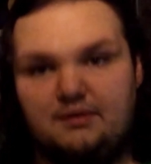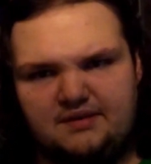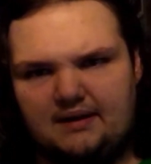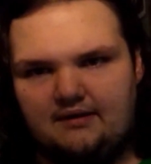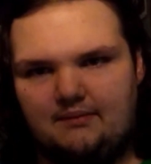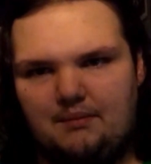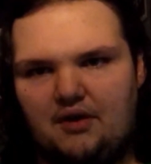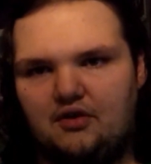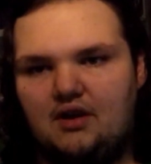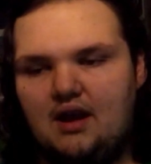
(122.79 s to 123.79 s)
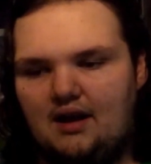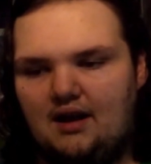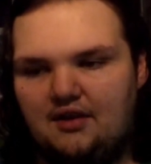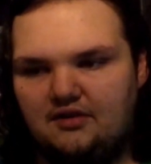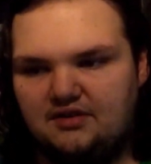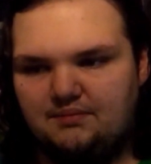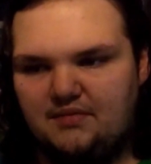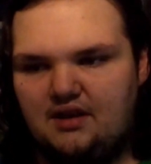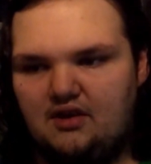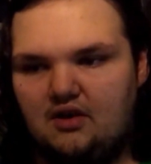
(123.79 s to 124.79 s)
the perspective of my mother. There's
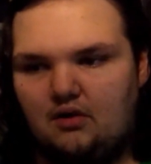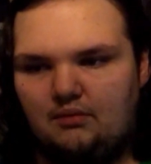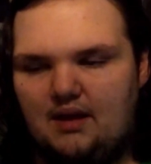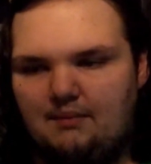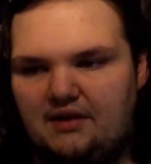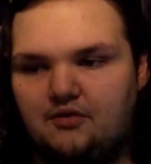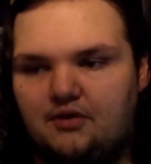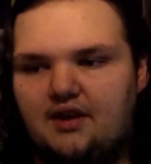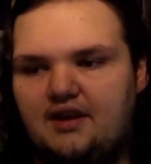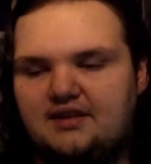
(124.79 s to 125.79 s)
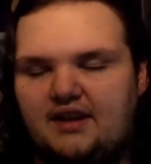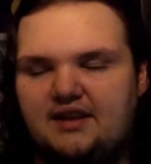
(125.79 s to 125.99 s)
me, and my 2 kids.